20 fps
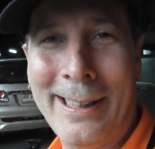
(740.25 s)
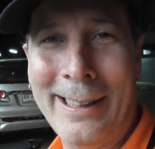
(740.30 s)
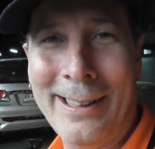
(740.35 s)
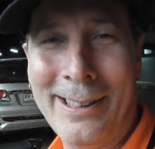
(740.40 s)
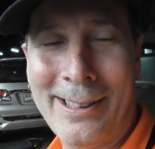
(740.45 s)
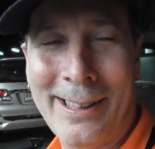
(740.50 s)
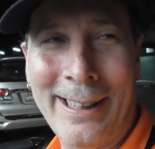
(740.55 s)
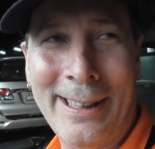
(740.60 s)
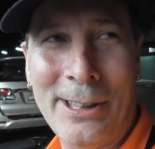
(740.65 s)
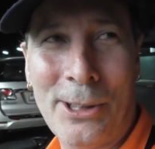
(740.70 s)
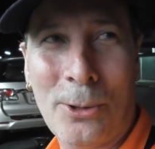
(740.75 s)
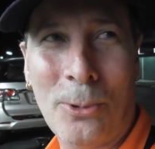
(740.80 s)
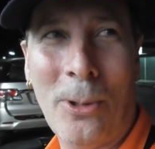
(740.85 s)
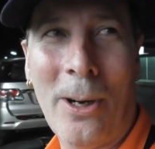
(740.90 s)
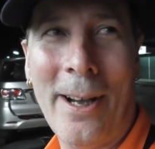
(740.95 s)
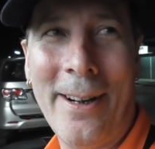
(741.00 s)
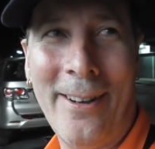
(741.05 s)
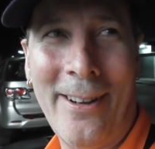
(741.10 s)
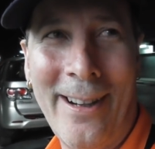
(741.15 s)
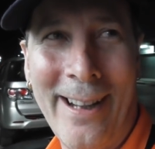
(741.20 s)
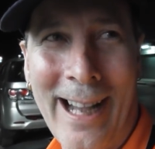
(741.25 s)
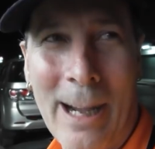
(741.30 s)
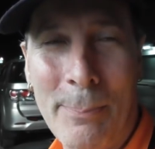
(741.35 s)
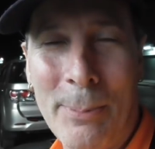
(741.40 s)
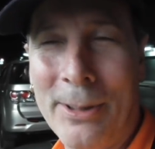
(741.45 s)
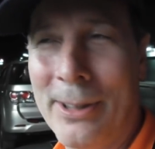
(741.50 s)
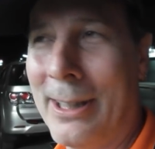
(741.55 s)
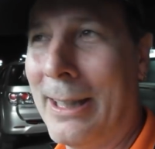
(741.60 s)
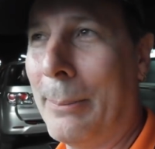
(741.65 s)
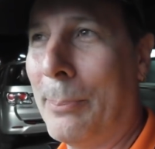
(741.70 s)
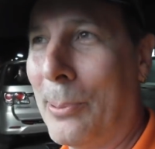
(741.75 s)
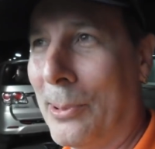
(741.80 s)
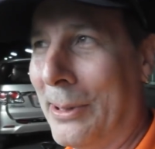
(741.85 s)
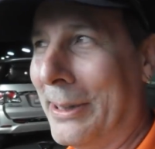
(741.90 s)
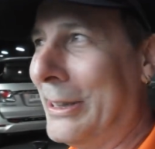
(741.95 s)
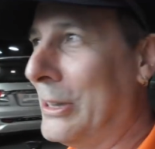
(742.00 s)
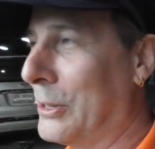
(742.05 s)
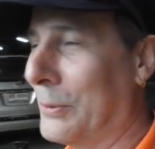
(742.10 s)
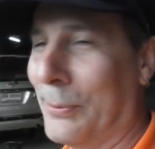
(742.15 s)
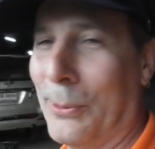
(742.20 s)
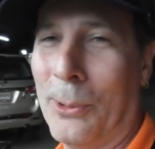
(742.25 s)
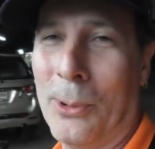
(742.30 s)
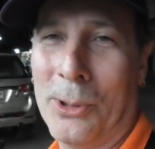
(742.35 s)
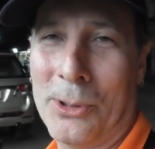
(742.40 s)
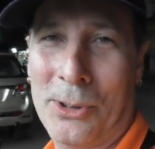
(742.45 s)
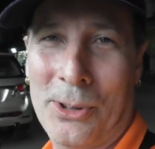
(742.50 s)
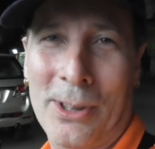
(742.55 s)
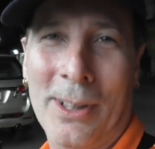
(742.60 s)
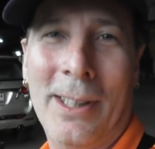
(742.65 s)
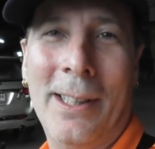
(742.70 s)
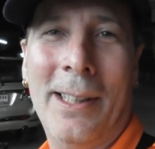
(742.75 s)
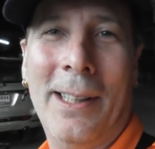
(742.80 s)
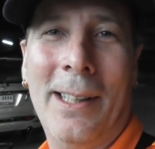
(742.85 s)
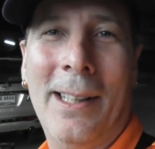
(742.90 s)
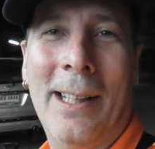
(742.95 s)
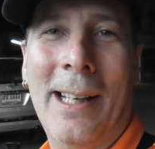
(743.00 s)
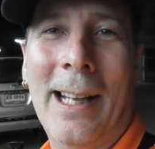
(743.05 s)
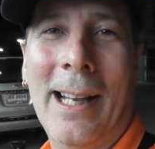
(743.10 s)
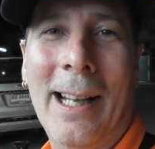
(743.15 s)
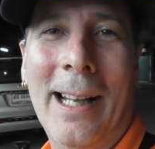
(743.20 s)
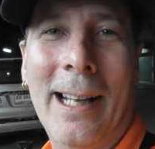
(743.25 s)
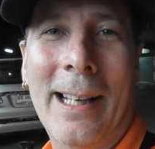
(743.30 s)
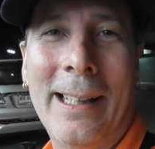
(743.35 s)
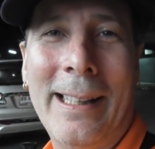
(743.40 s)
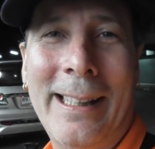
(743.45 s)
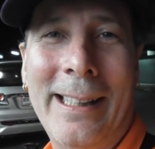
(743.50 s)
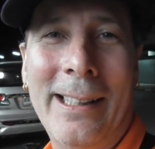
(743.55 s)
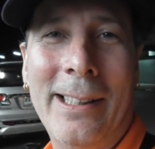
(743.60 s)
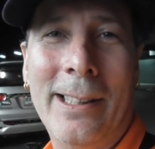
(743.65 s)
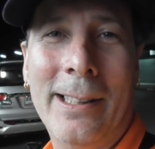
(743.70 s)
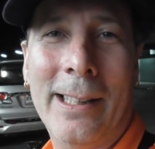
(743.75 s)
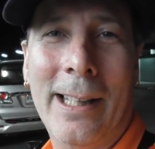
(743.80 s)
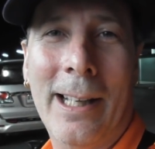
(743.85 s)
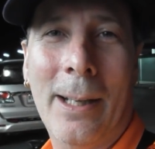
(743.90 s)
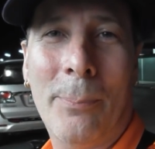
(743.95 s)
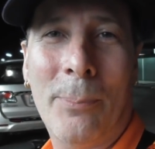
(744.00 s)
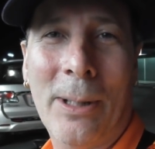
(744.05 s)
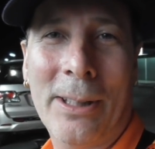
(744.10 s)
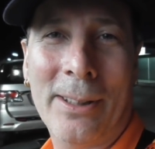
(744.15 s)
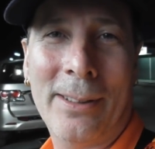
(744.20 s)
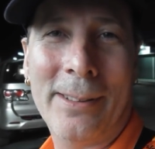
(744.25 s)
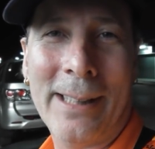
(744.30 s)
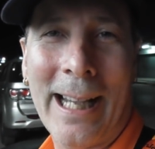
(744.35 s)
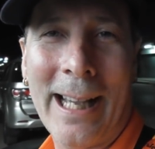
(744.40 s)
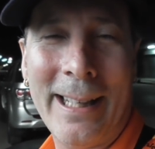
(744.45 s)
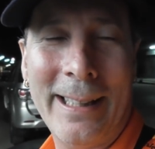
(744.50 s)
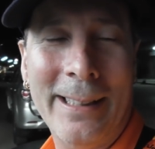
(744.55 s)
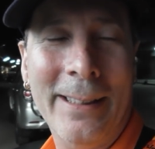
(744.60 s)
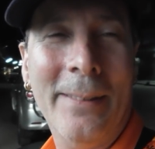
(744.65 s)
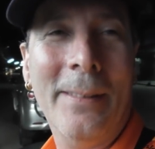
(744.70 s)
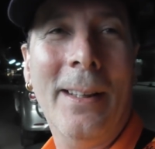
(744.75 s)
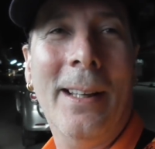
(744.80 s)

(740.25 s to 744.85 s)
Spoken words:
He's quite high up in the police force in Pratthanthani.